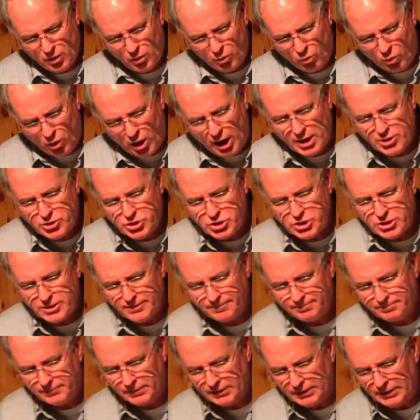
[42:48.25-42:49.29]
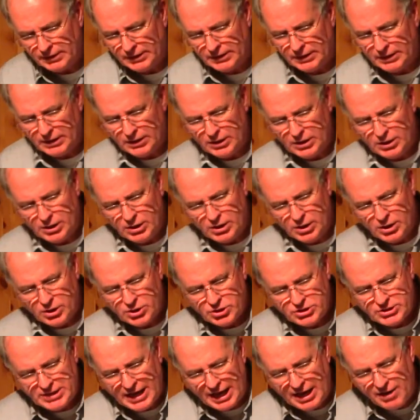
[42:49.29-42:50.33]
Watch,
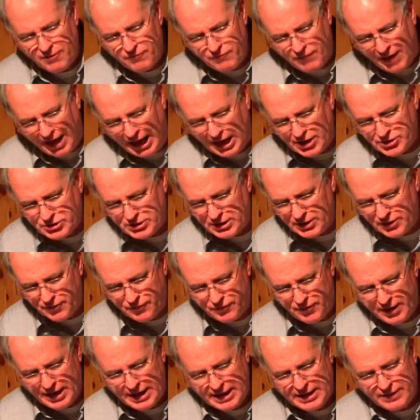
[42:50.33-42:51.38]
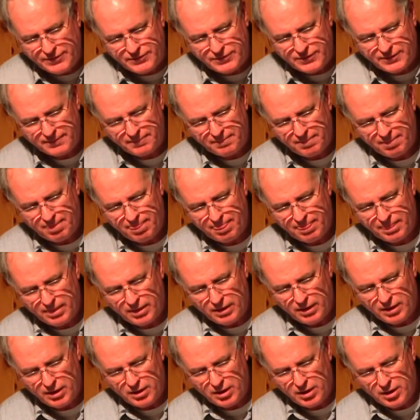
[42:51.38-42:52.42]
stand fast in the faith,
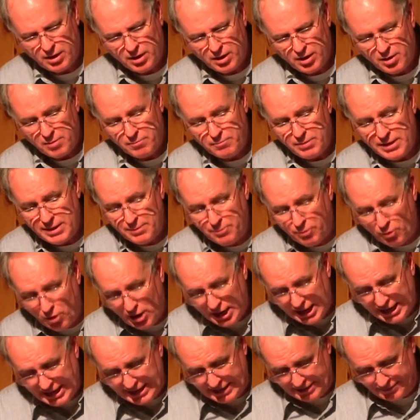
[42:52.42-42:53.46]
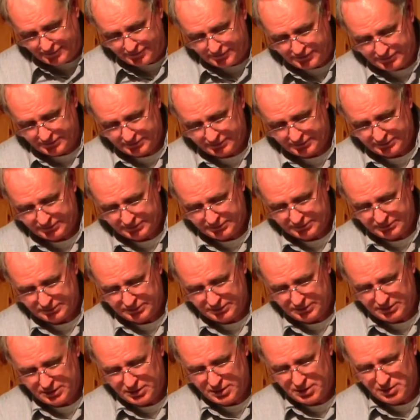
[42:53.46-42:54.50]
be brave,
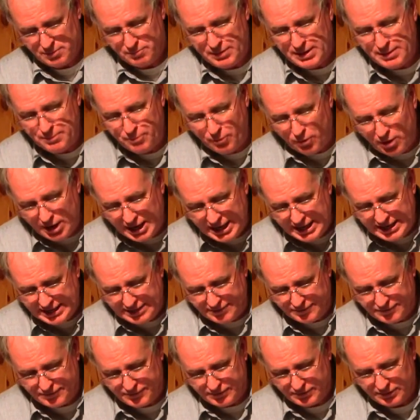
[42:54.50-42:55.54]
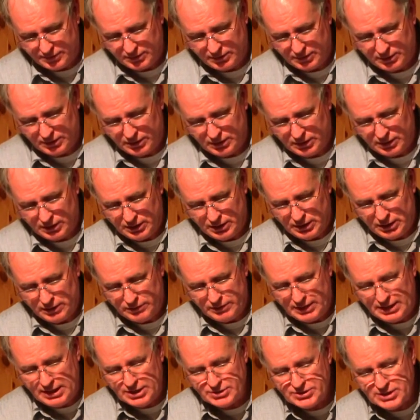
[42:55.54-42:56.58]
be brave.
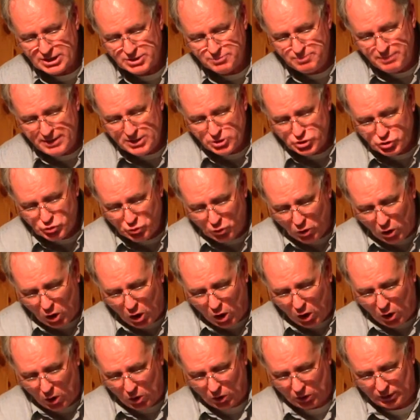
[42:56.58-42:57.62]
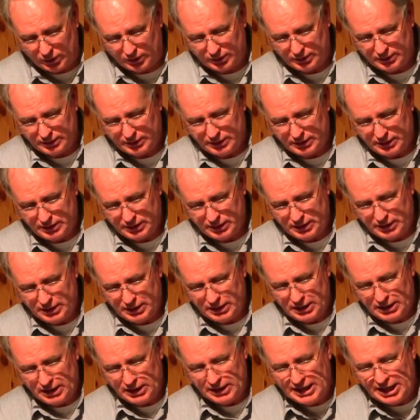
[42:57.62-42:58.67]
Then he says, Be strong.
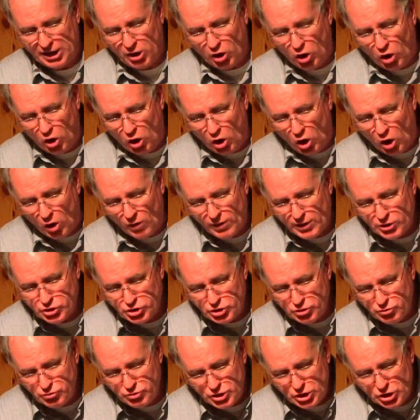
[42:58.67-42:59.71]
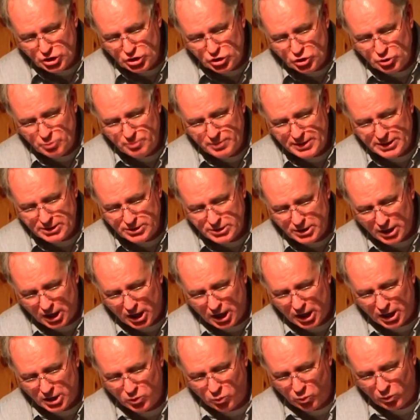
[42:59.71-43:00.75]
Let all that you do be
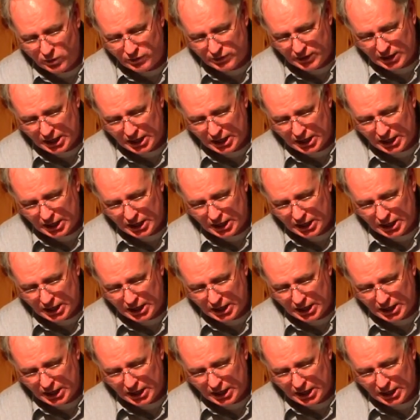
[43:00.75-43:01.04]
done with